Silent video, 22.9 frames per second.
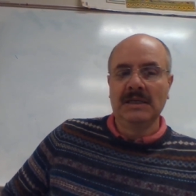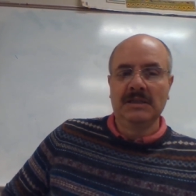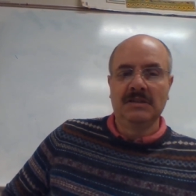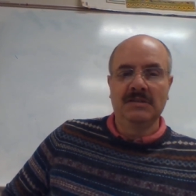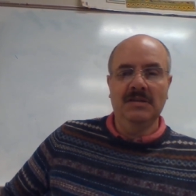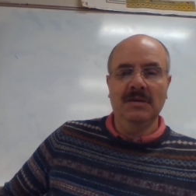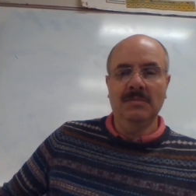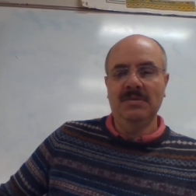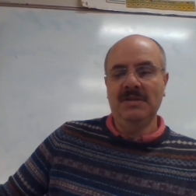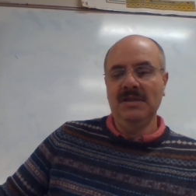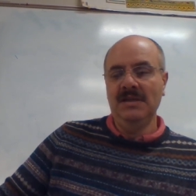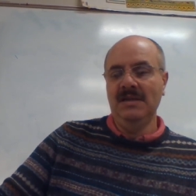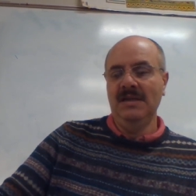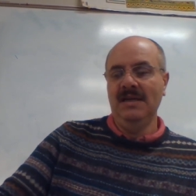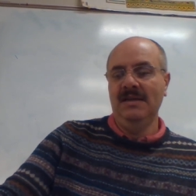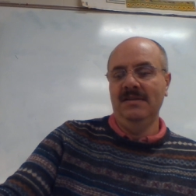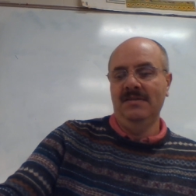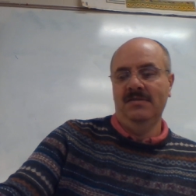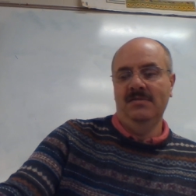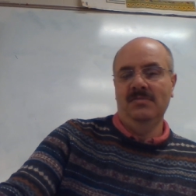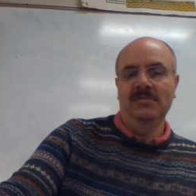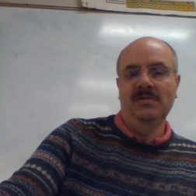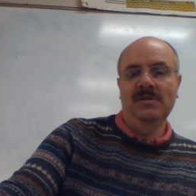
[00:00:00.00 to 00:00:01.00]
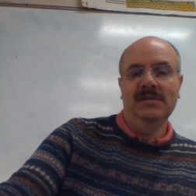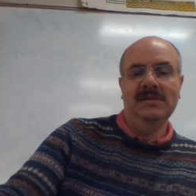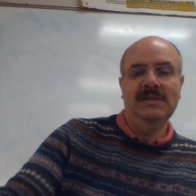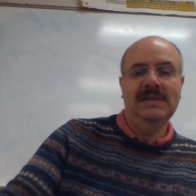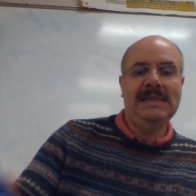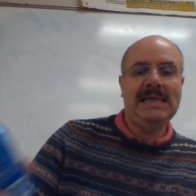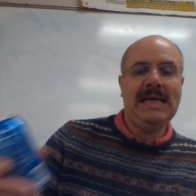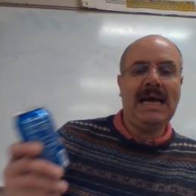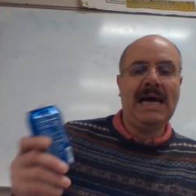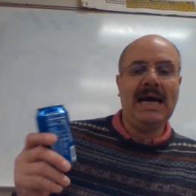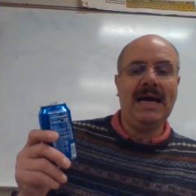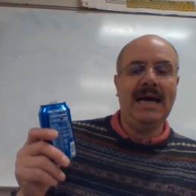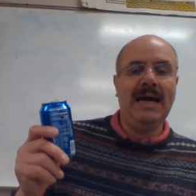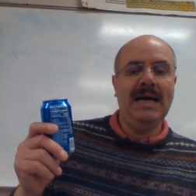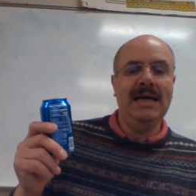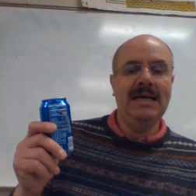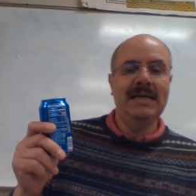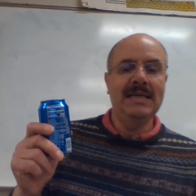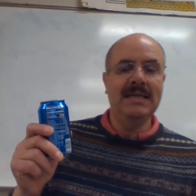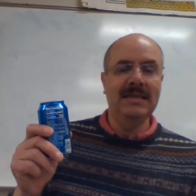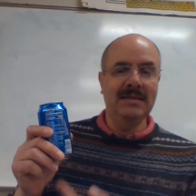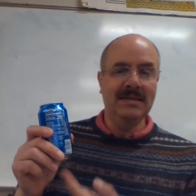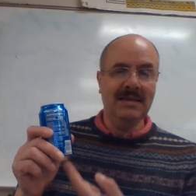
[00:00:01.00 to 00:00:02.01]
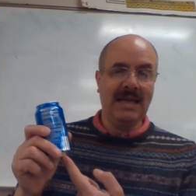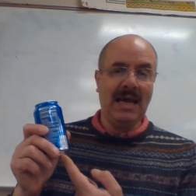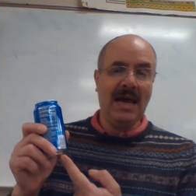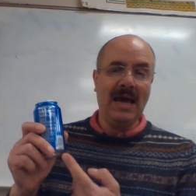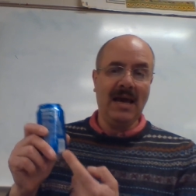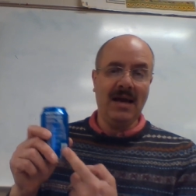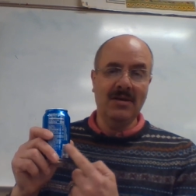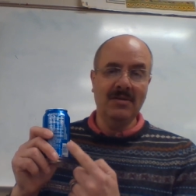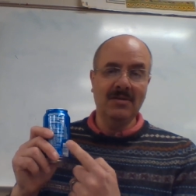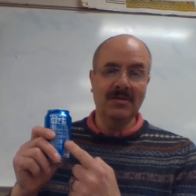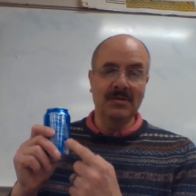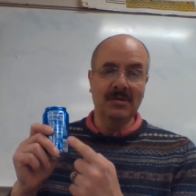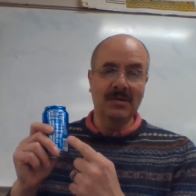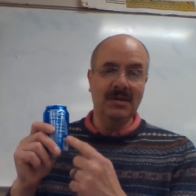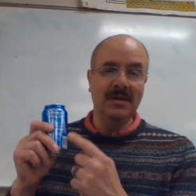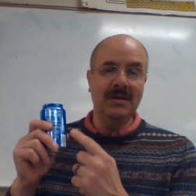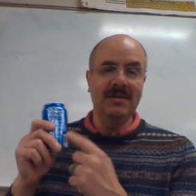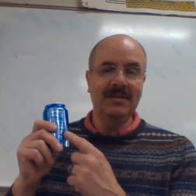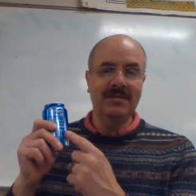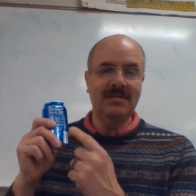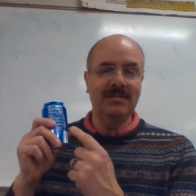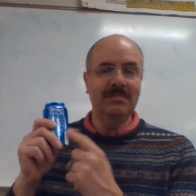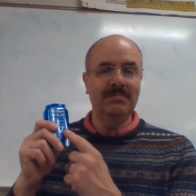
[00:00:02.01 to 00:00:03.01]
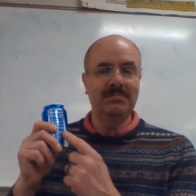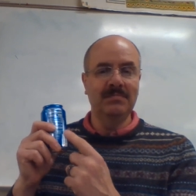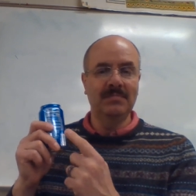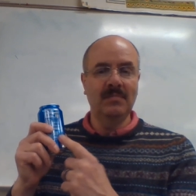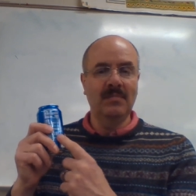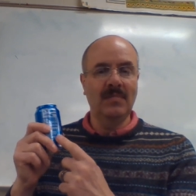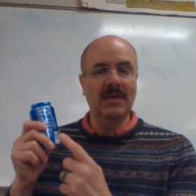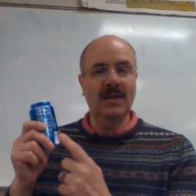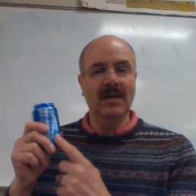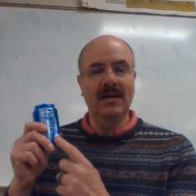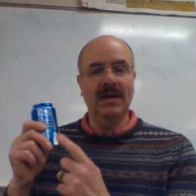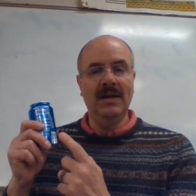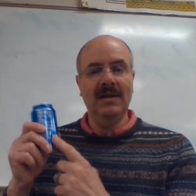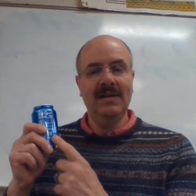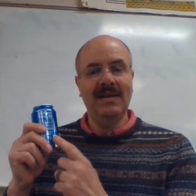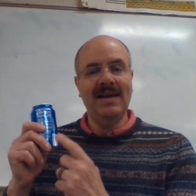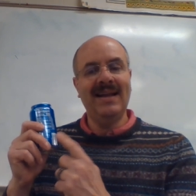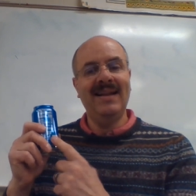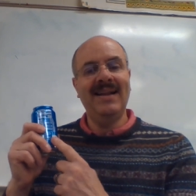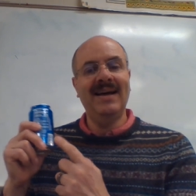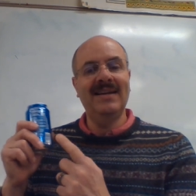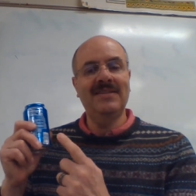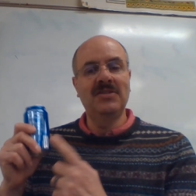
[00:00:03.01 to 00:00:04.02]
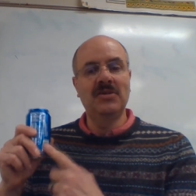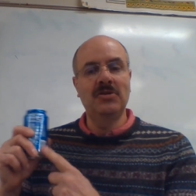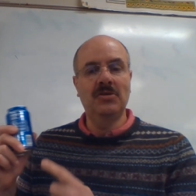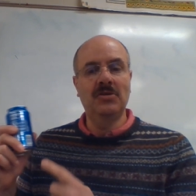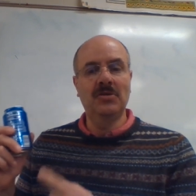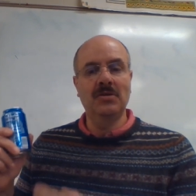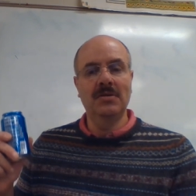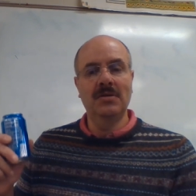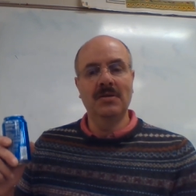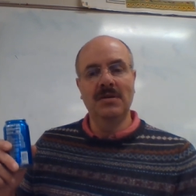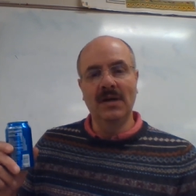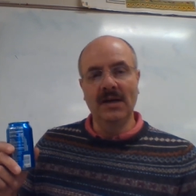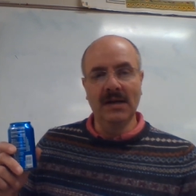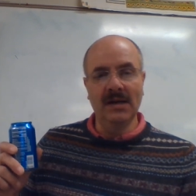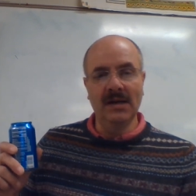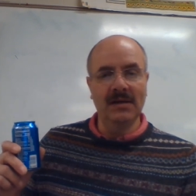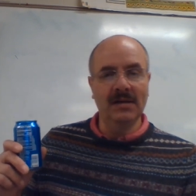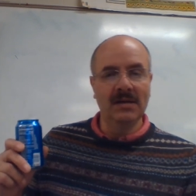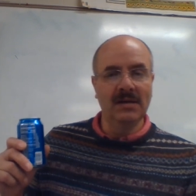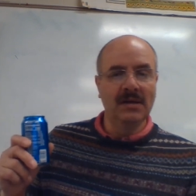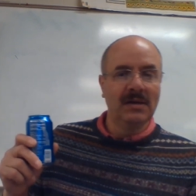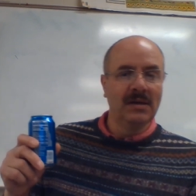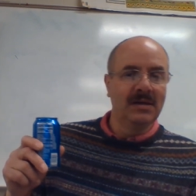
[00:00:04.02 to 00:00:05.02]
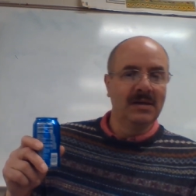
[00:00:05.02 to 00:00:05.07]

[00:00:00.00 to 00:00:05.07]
something that's really high in calories, right? Got lots of sugar in it,